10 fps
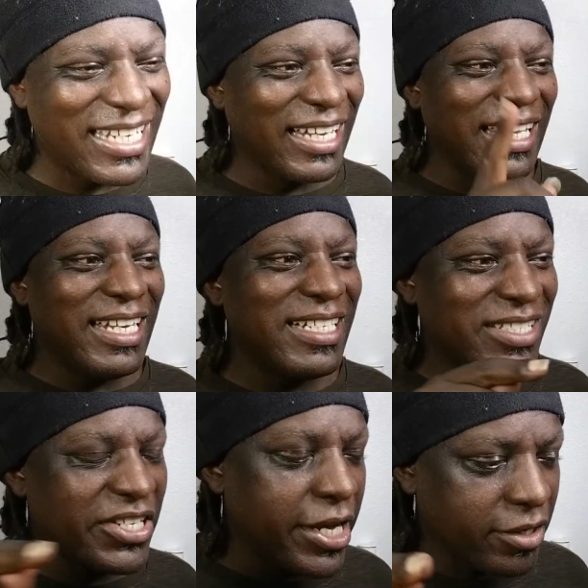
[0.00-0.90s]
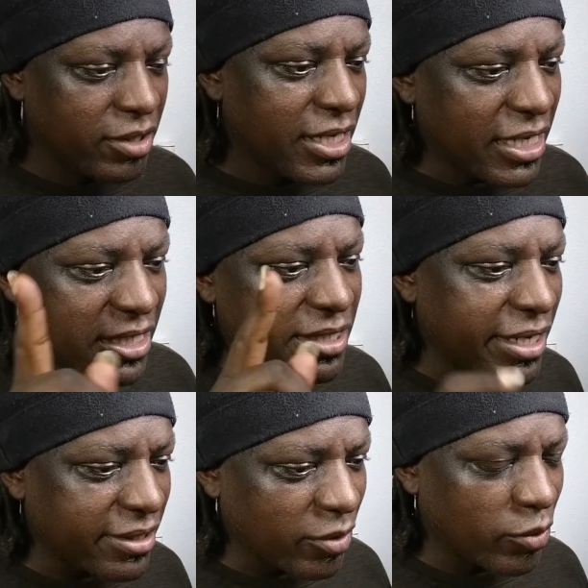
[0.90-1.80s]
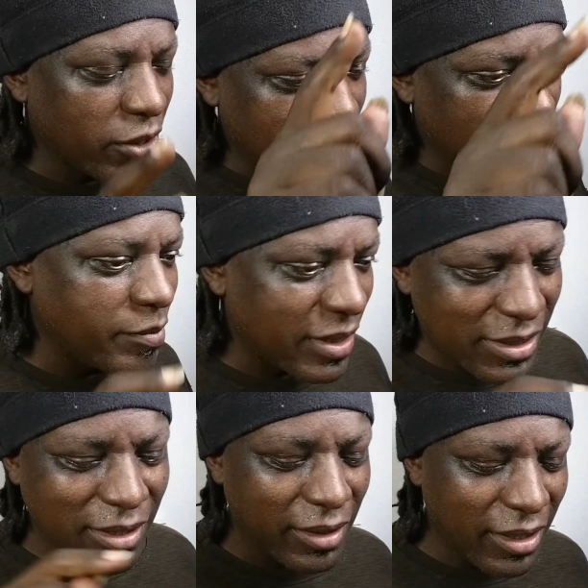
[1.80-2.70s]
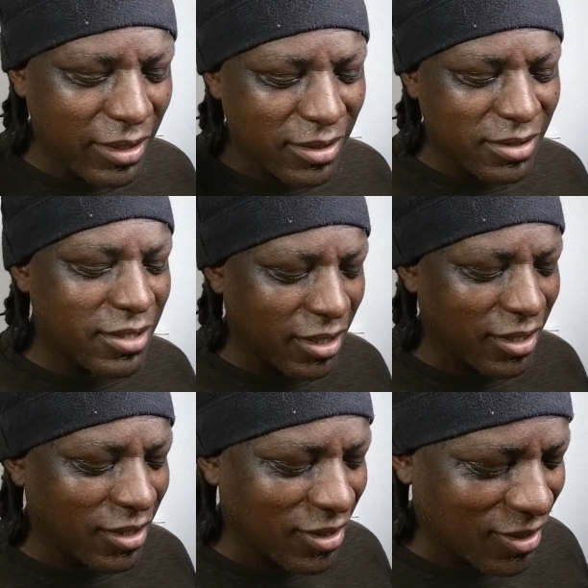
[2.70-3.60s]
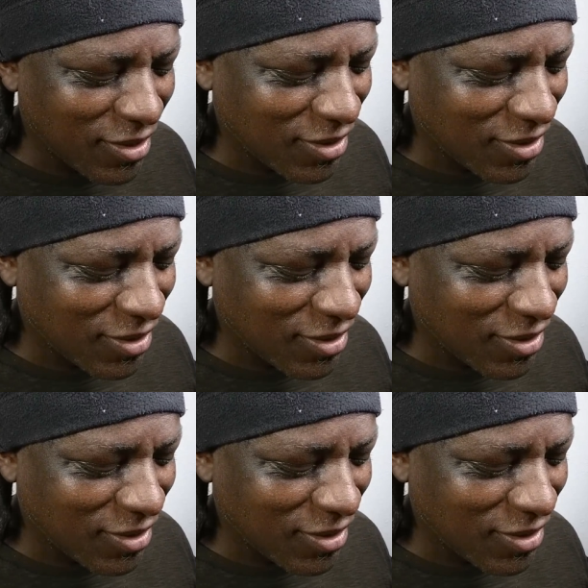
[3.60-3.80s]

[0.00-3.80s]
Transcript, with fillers: Delete his channel. He said the word woman. Delete his channel.